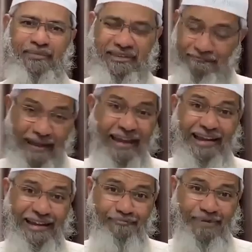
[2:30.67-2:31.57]
But the final
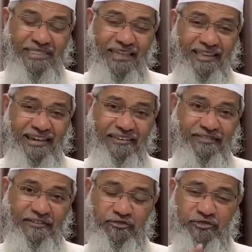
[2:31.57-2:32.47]
recompense, as Allah
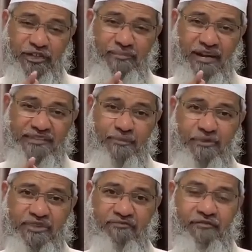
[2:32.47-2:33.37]
says in Surah Imran
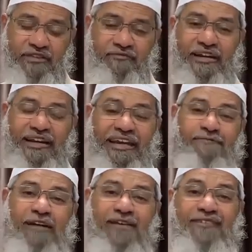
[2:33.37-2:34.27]
chapter 3, verse
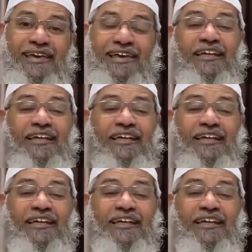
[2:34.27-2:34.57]
185,